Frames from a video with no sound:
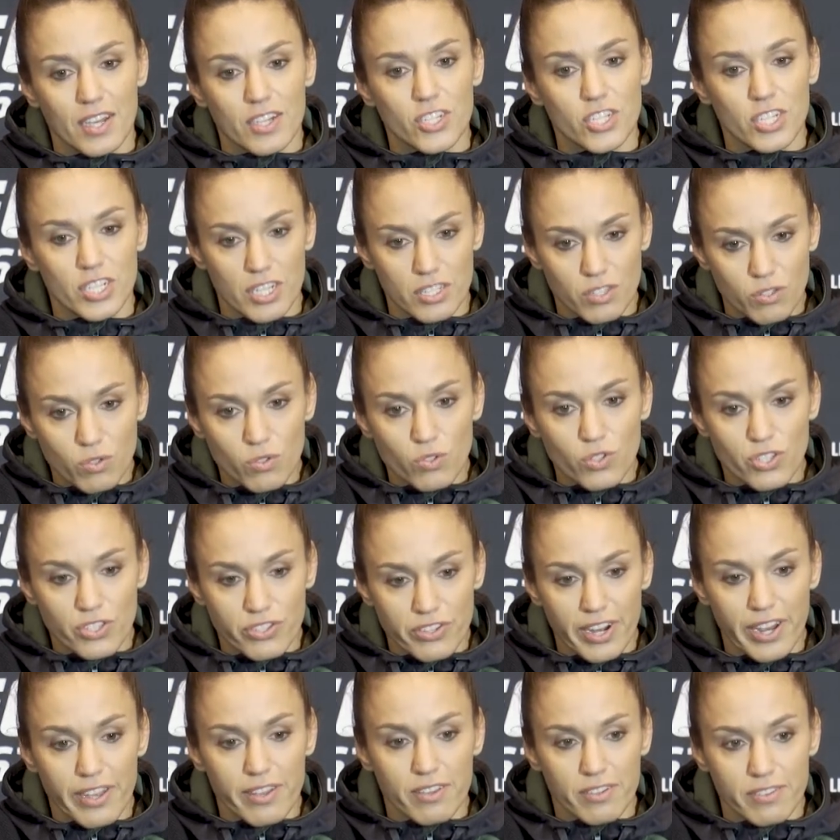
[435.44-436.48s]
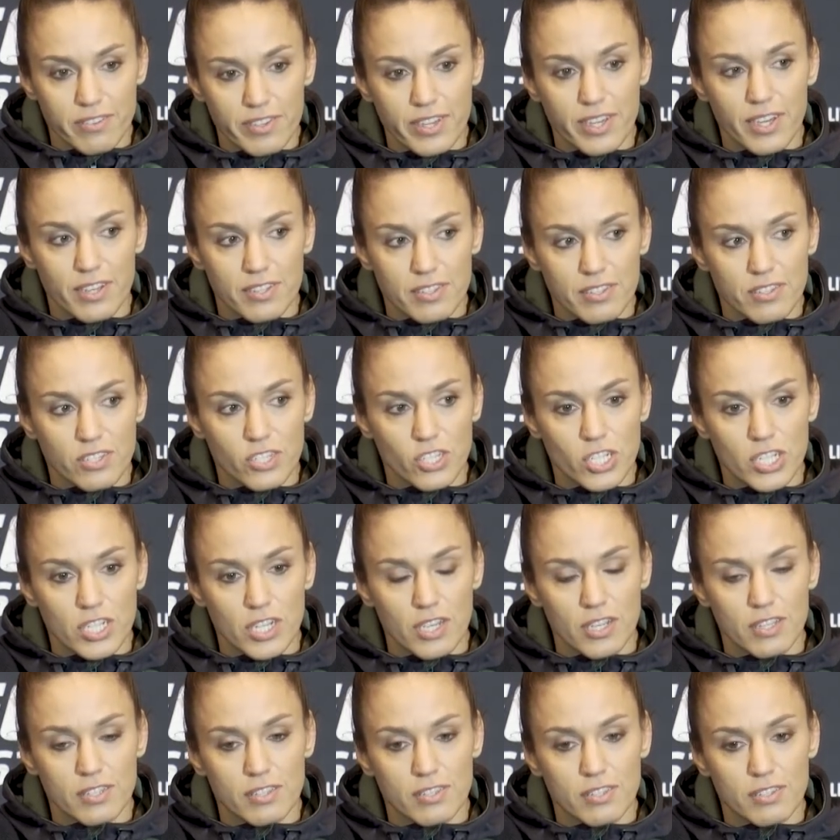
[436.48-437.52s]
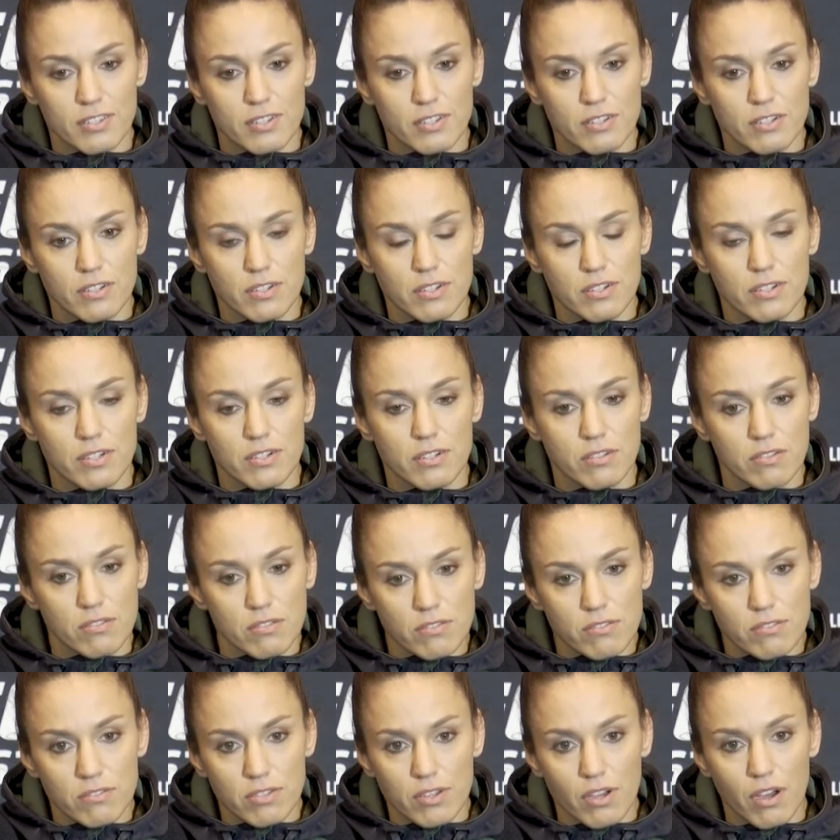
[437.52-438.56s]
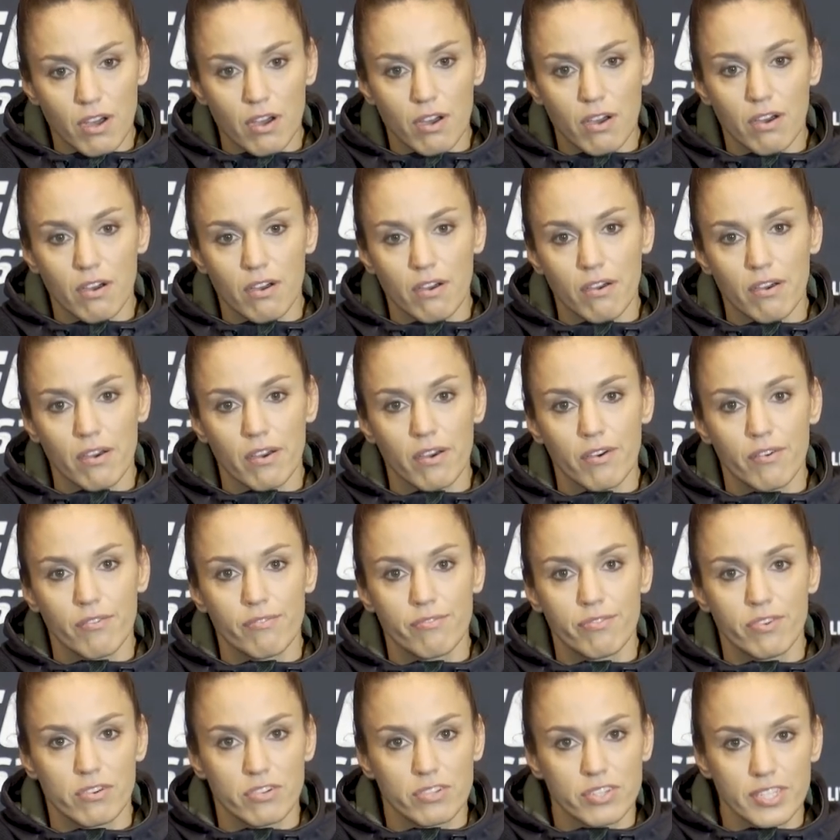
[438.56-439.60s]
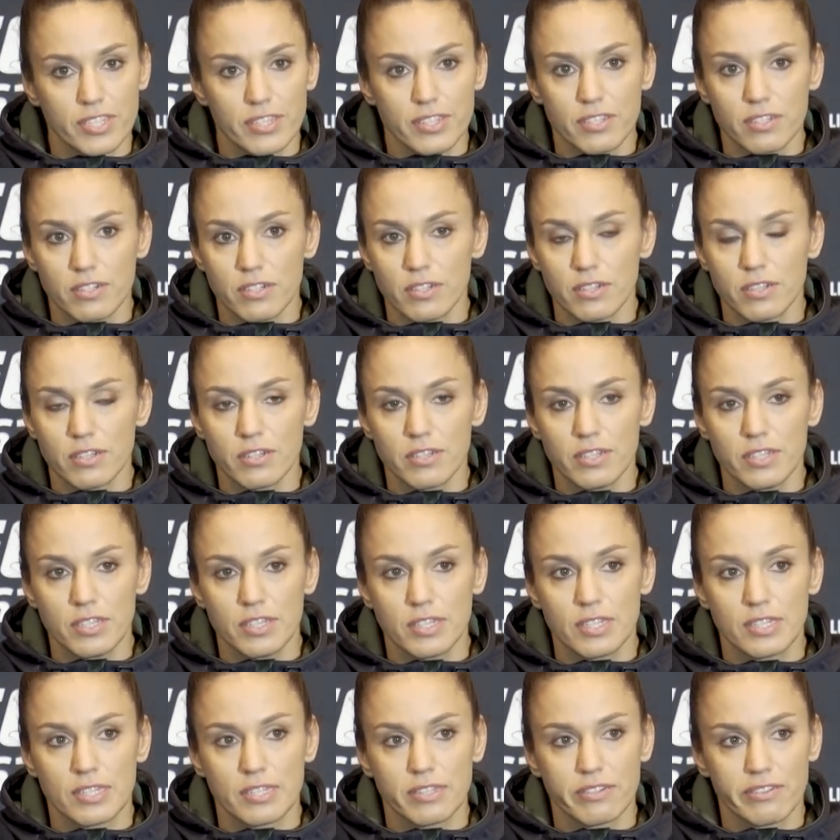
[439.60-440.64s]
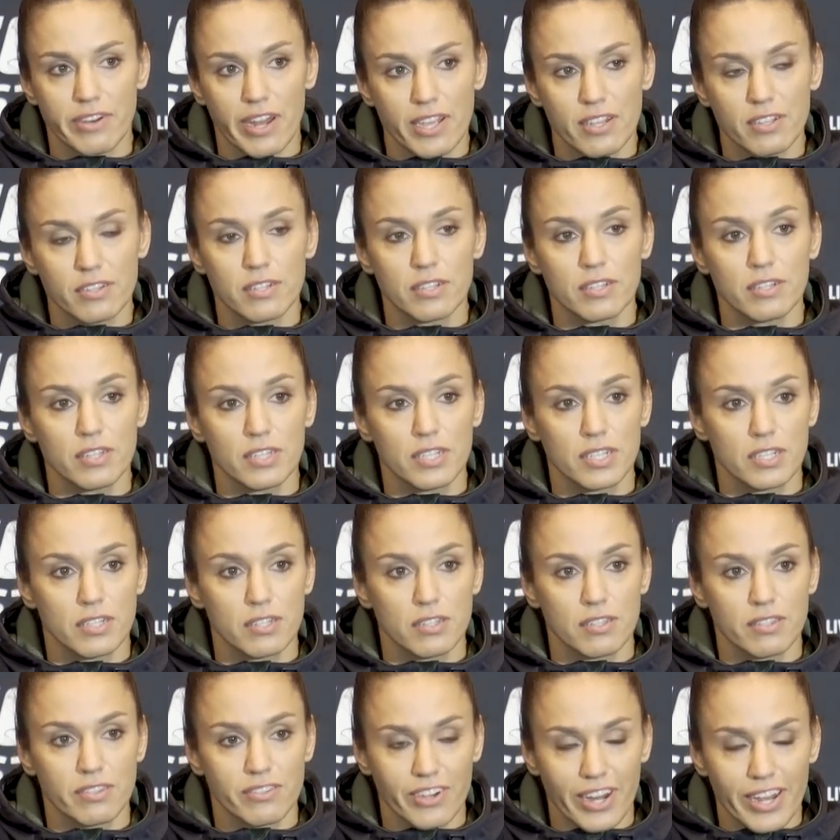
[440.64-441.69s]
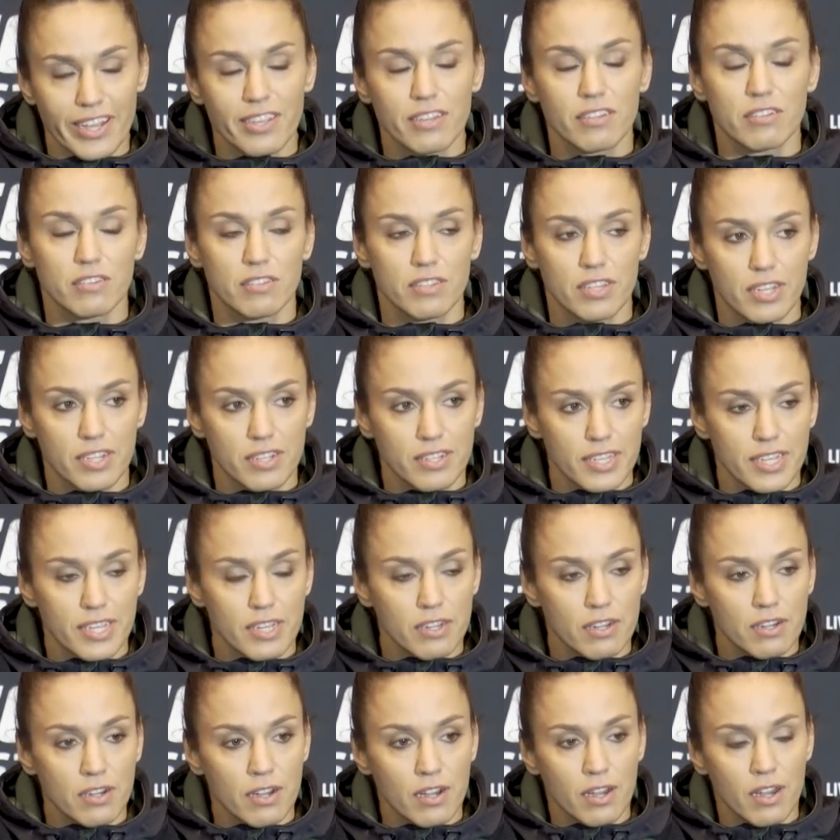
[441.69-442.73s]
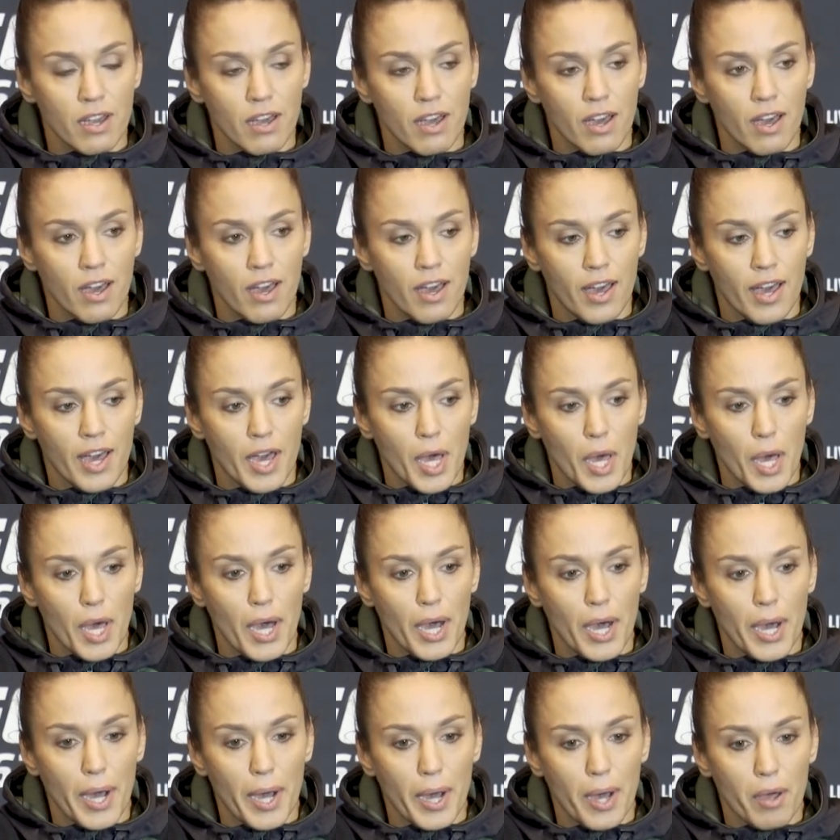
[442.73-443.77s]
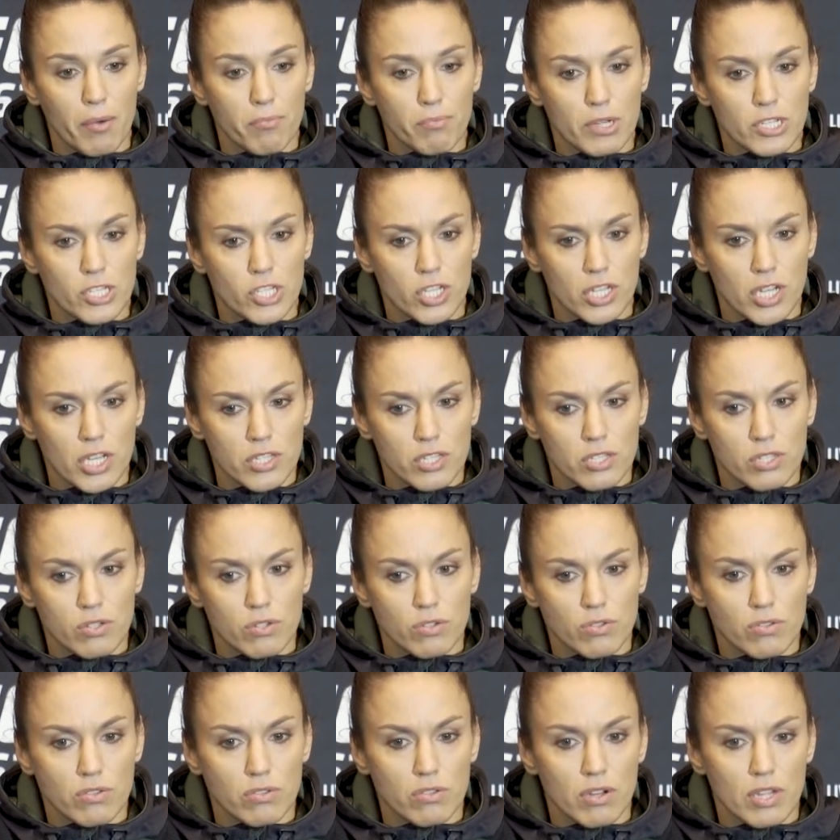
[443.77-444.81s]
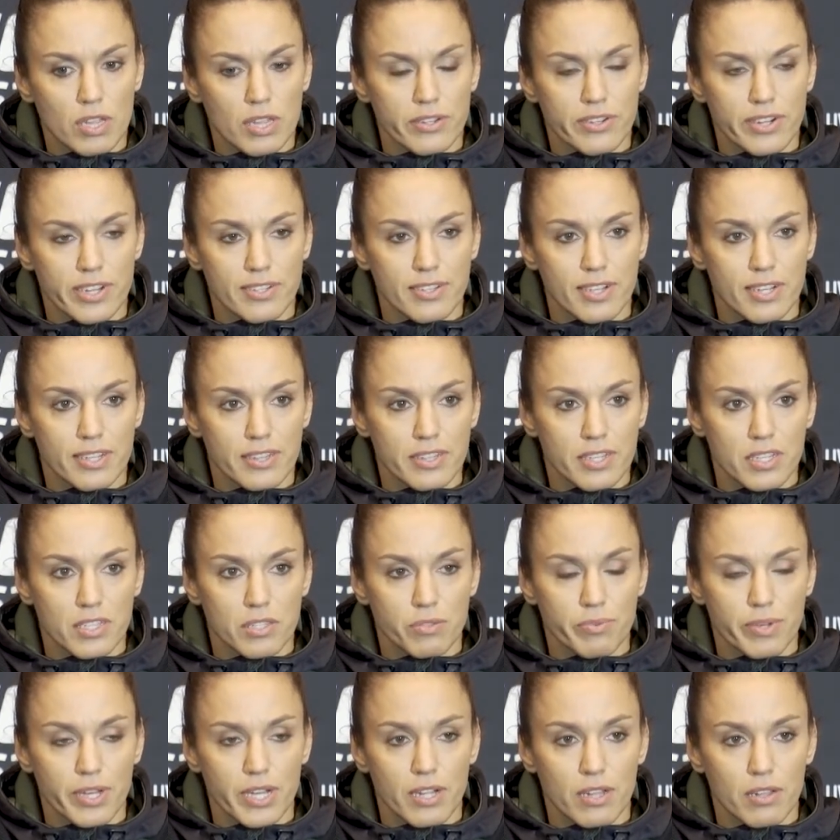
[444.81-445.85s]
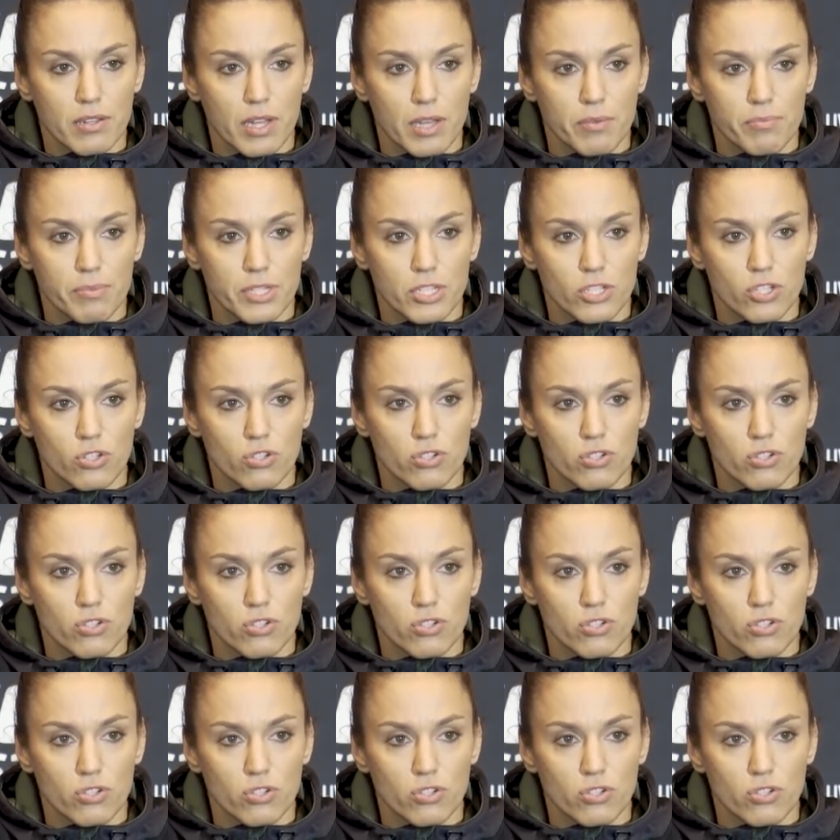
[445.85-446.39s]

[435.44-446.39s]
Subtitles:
She has good striking, yes. She has good, versatile striking technique. But she has good wrestling as well. I mean,